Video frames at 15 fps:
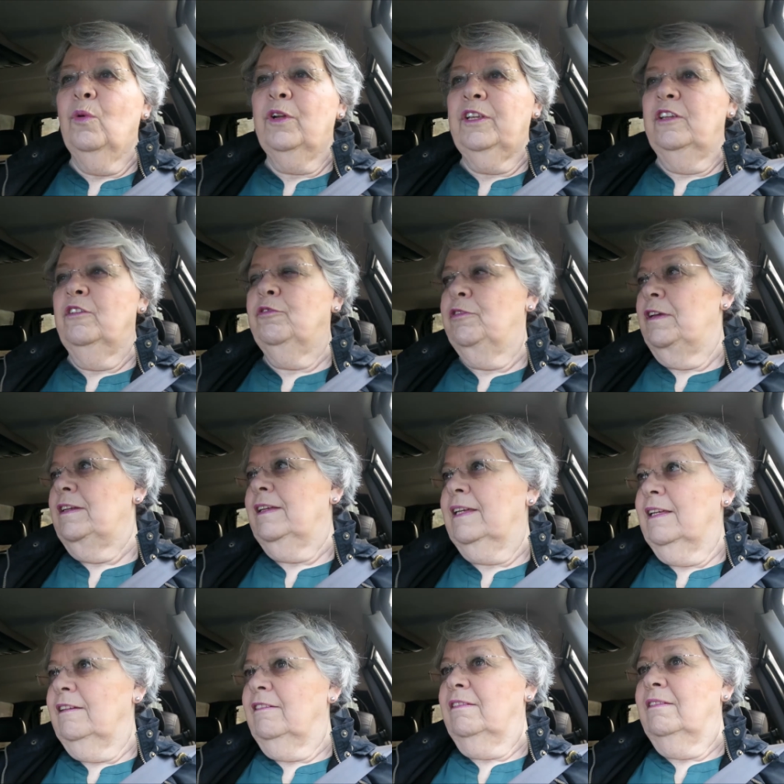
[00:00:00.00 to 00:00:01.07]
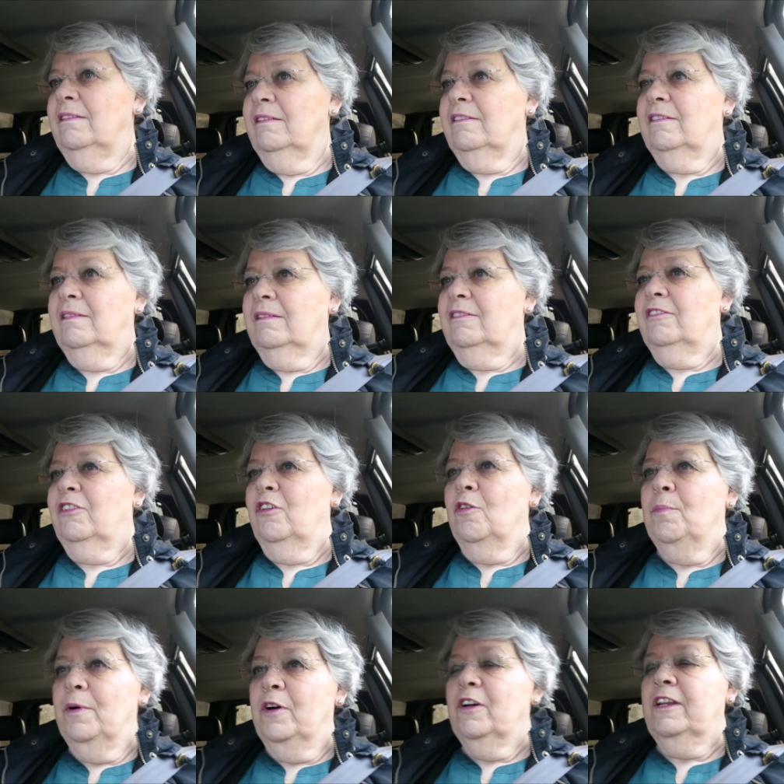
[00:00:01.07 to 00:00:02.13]
what are you feeding into
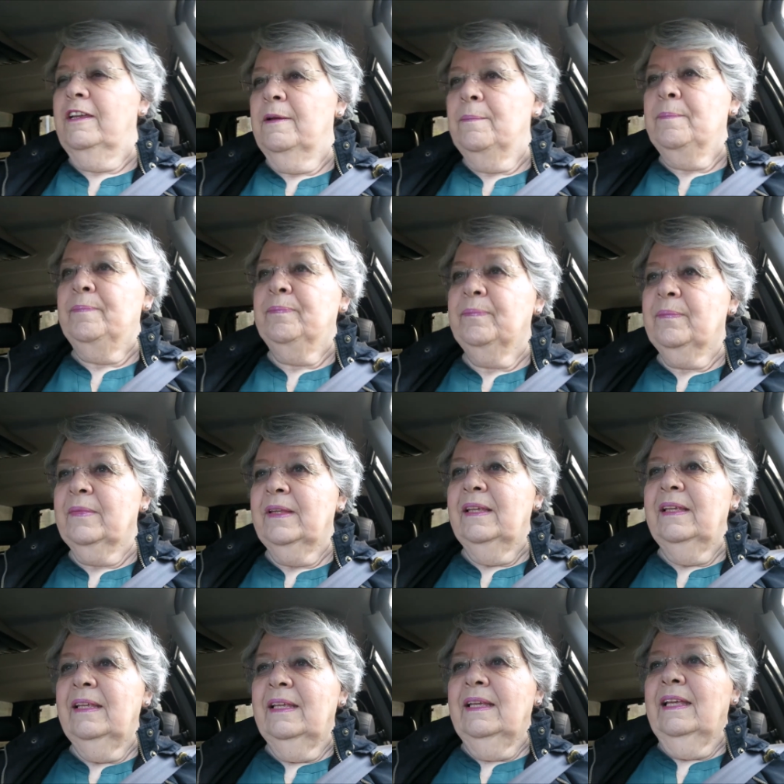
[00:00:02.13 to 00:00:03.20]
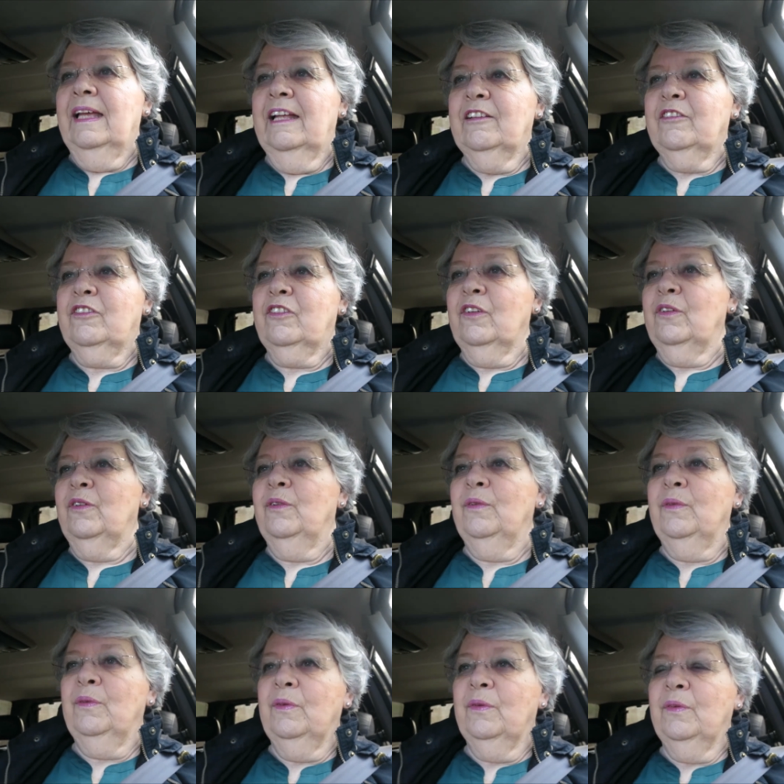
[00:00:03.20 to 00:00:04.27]
your body? And so